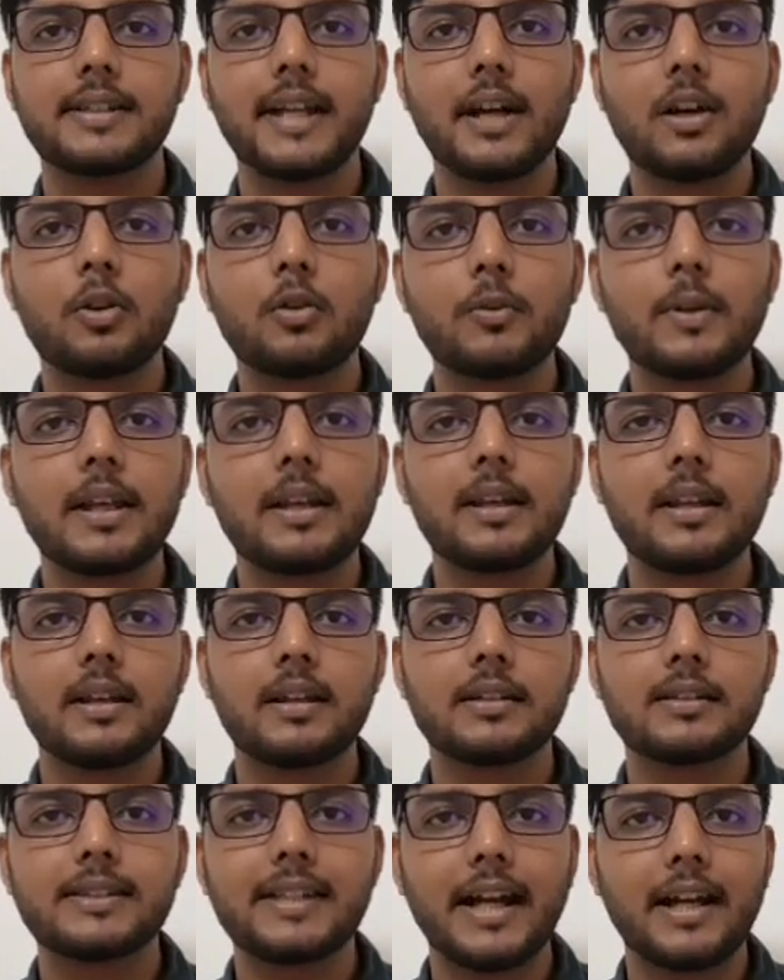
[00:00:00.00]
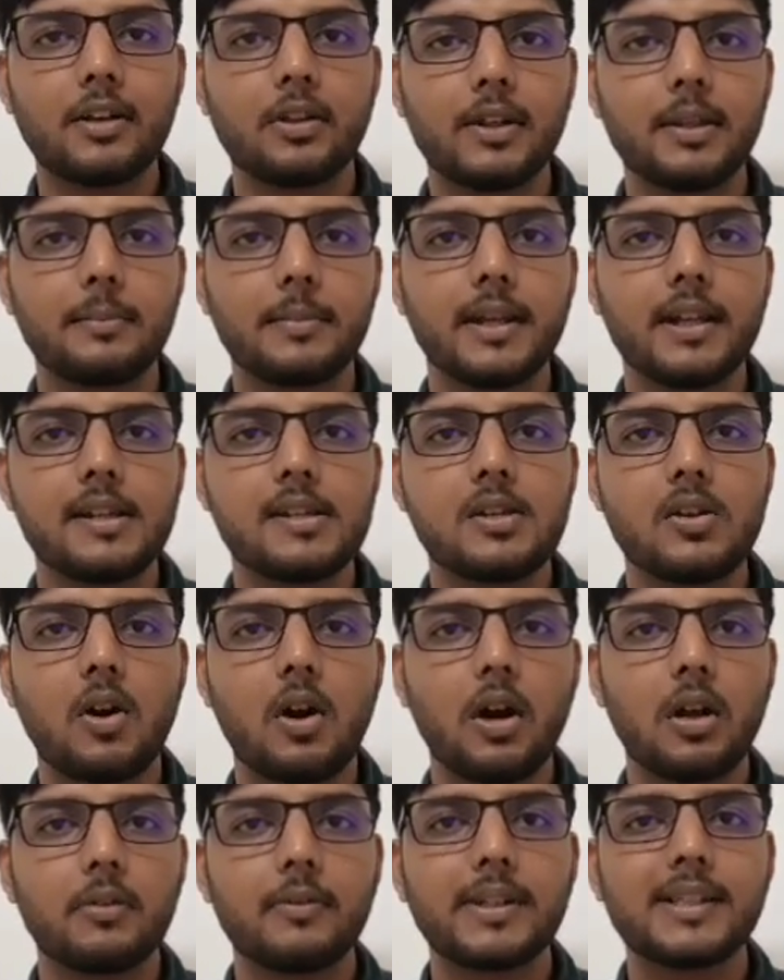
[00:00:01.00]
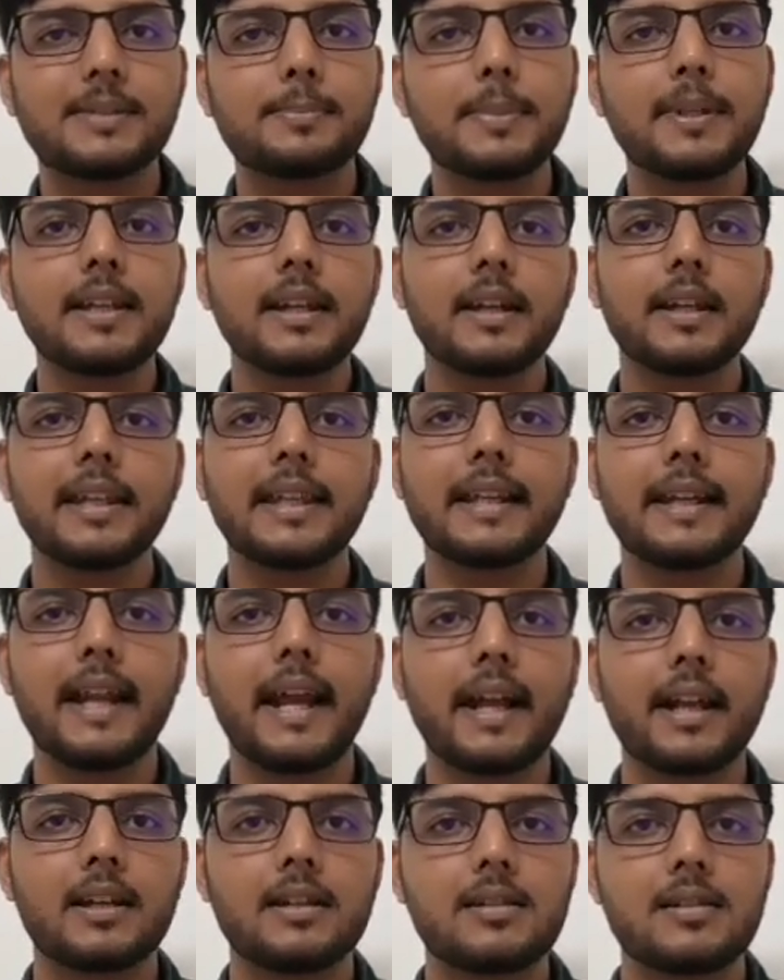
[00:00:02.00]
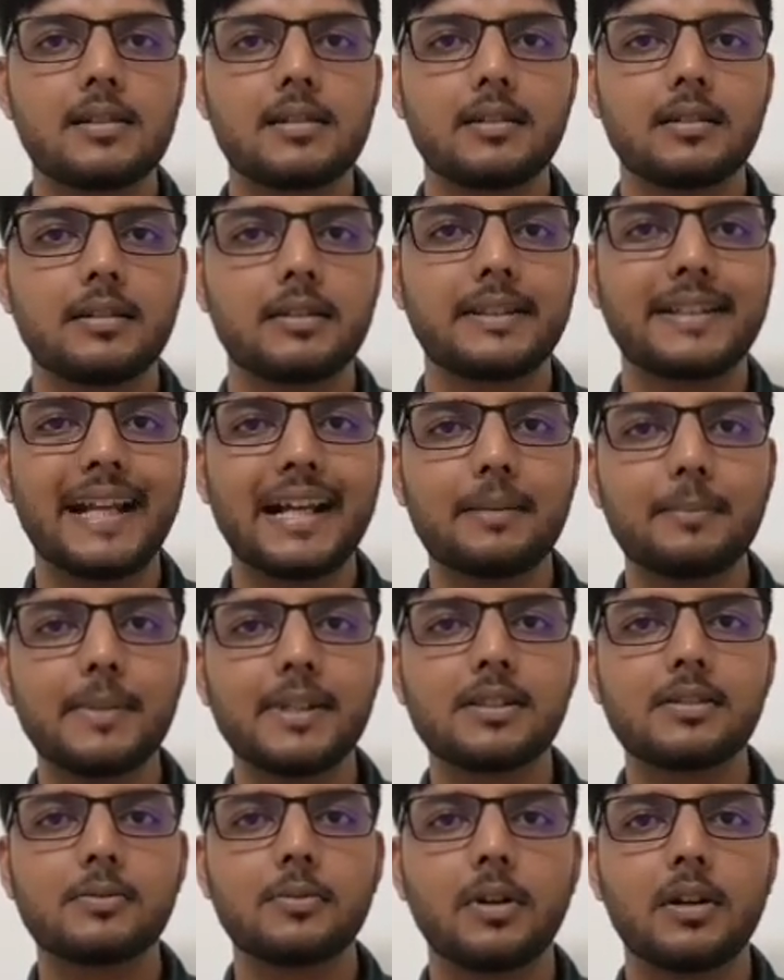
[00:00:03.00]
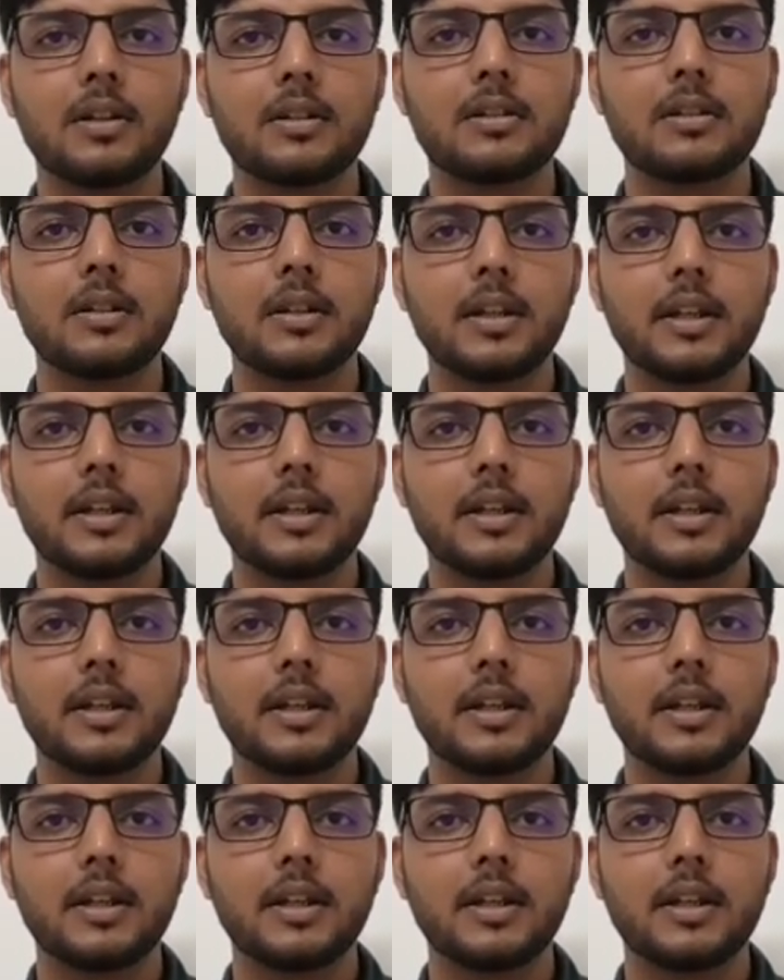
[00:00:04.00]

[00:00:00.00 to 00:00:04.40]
shadow image always be erect. That means what?